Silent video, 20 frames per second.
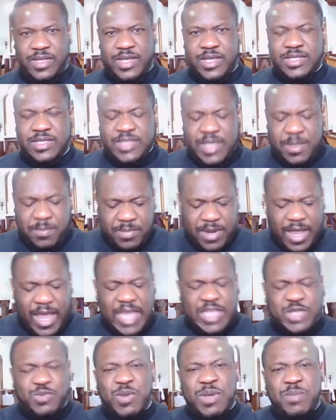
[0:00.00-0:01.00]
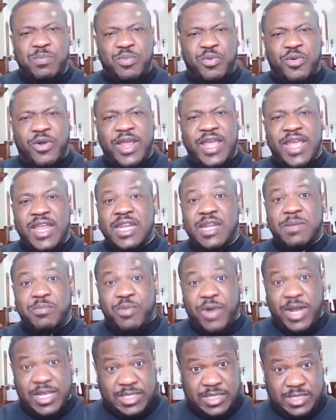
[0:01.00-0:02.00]
Sometimes we pray in the
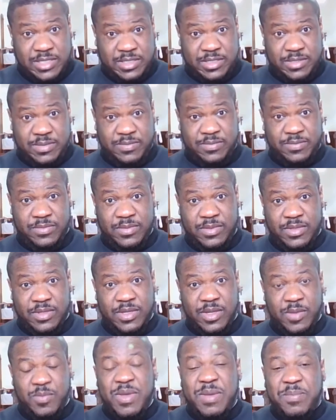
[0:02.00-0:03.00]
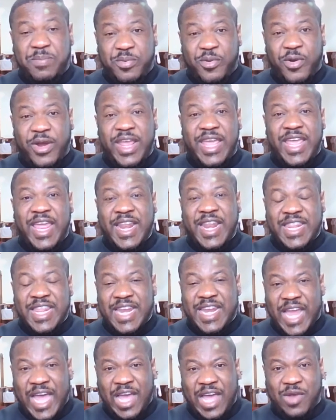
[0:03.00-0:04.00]
present, we pray in the
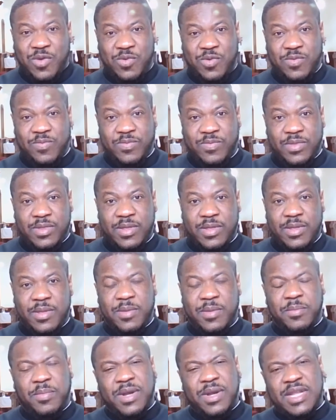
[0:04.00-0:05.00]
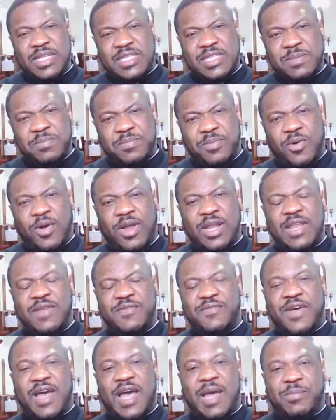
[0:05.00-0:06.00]
now. But it's important
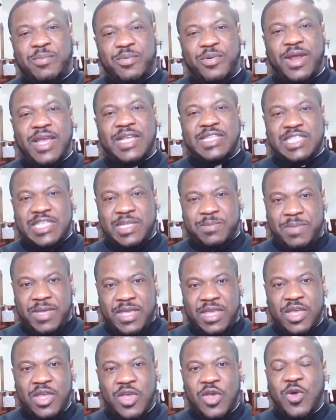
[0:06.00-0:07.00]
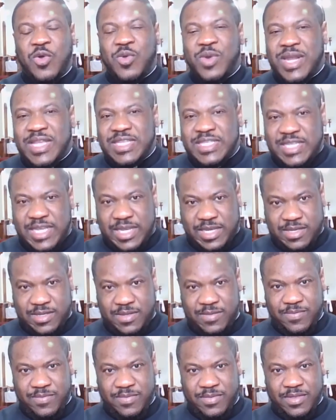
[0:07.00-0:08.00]
for our prayers to be holistic
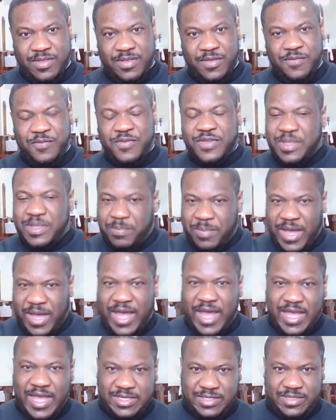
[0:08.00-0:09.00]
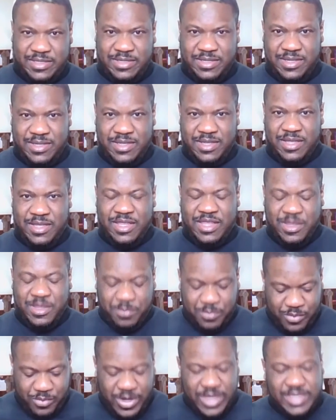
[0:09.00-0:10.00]
for the past, the
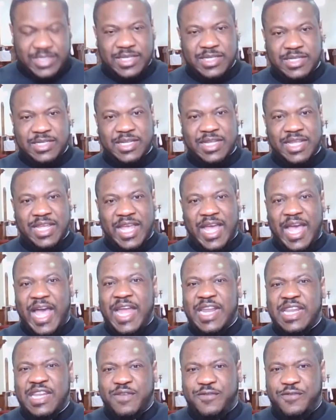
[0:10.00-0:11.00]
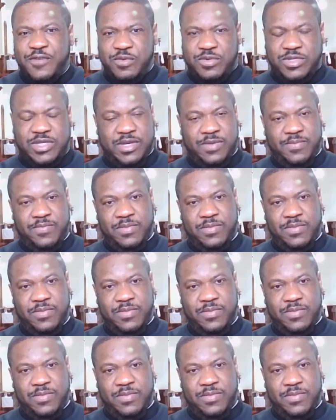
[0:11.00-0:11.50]
present, and the future,